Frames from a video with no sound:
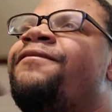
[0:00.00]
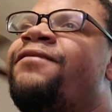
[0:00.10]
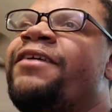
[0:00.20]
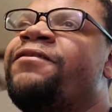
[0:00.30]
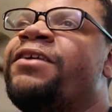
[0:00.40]

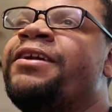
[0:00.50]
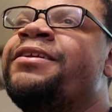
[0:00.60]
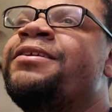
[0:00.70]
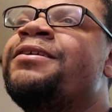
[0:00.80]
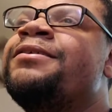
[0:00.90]

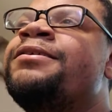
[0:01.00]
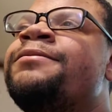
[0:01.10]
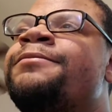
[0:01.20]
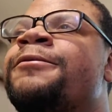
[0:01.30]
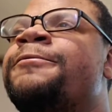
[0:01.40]
favorite
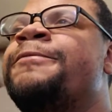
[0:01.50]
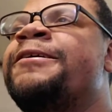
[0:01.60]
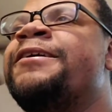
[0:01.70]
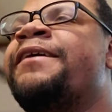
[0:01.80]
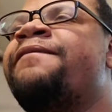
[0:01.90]

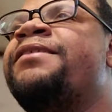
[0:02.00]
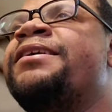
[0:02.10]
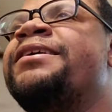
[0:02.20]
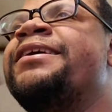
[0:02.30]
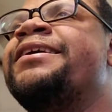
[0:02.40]
movie of
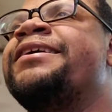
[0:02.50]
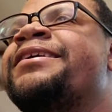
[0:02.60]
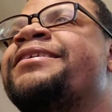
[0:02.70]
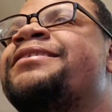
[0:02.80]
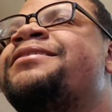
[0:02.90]
the
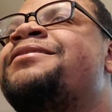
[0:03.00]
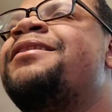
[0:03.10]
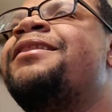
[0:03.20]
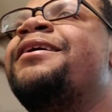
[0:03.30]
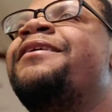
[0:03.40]
year.
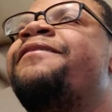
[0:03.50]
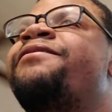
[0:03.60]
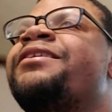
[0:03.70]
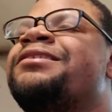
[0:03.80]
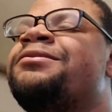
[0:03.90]
The
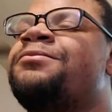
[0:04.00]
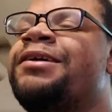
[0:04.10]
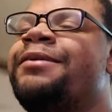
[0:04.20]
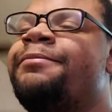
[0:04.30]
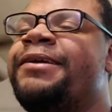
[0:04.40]
first
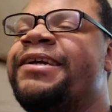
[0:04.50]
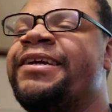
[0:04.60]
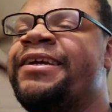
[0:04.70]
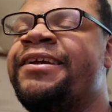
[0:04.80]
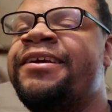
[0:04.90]
one
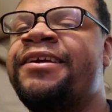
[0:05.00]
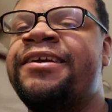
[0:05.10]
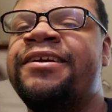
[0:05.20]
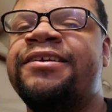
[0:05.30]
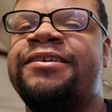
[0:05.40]
being
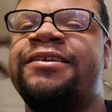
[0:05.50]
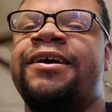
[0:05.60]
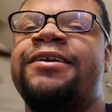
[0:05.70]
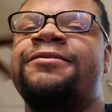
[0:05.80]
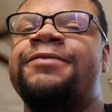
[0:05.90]

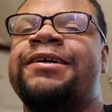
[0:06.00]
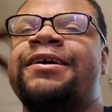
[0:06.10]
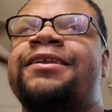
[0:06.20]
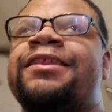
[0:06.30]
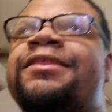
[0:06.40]
John
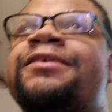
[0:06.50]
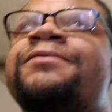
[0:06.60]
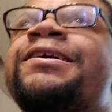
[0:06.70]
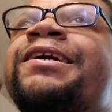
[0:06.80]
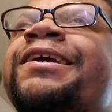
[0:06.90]
Wick
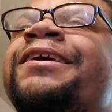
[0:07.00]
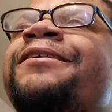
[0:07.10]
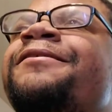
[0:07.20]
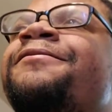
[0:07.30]
3,